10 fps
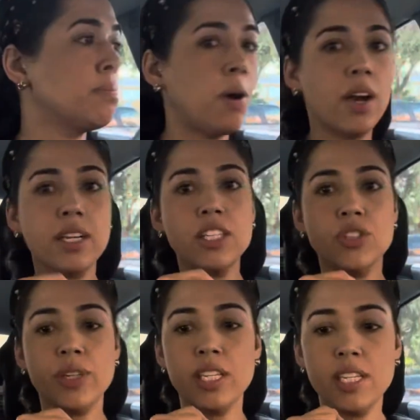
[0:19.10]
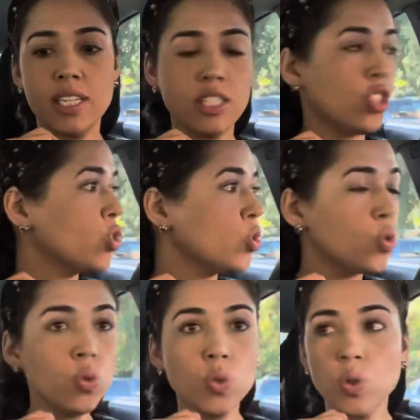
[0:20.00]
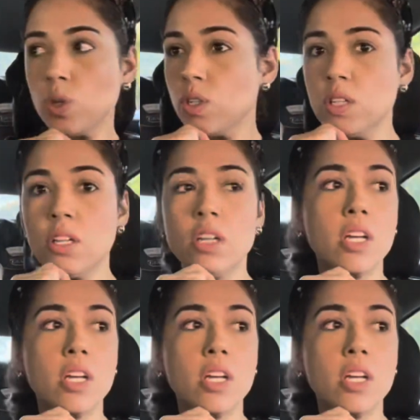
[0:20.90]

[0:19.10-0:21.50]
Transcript: potty training at school.